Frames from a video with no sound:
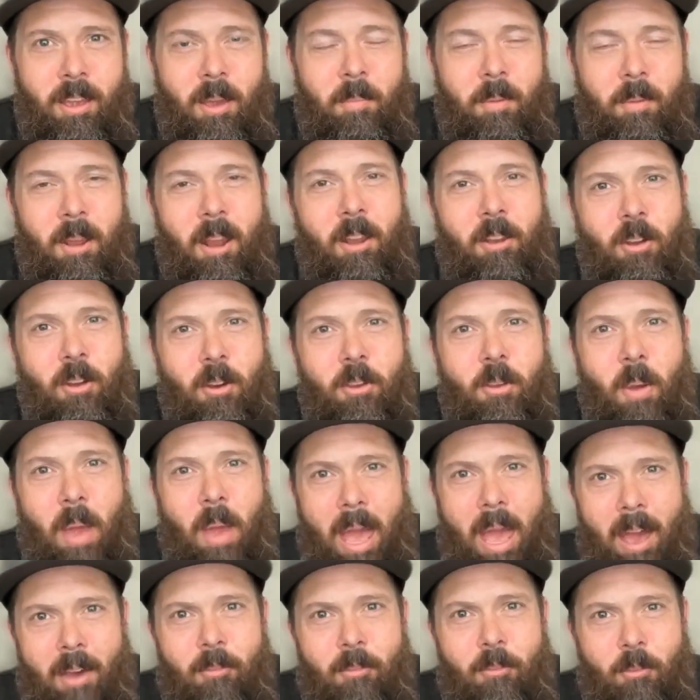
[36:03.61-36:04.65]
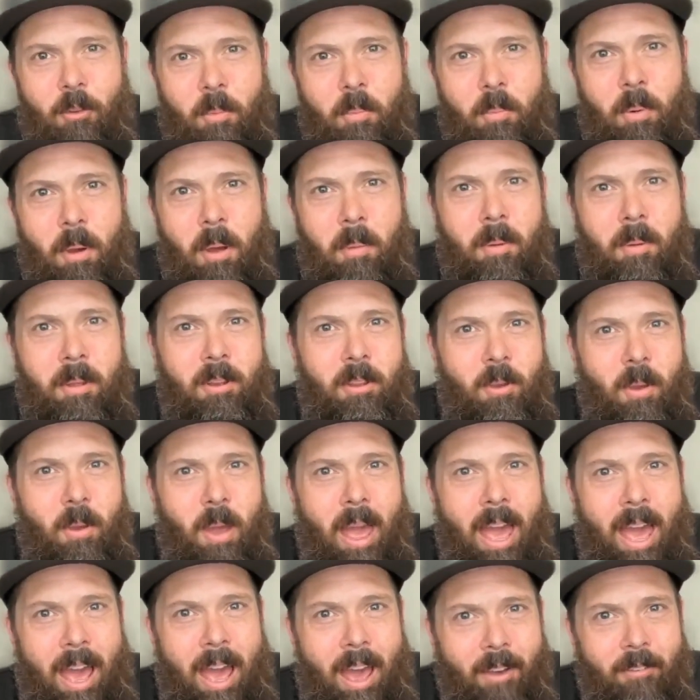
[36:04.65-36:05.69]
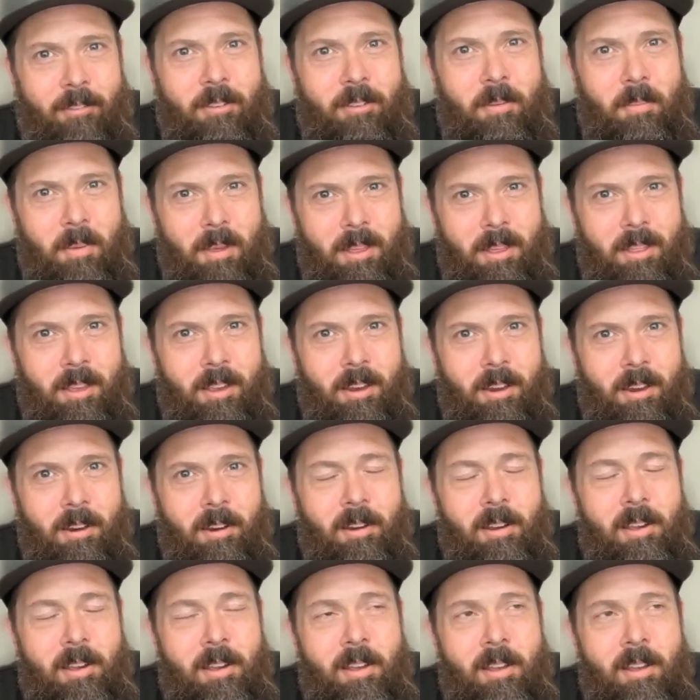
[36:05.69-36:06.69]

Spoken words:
I mean, I know you have football, but do you have to be there?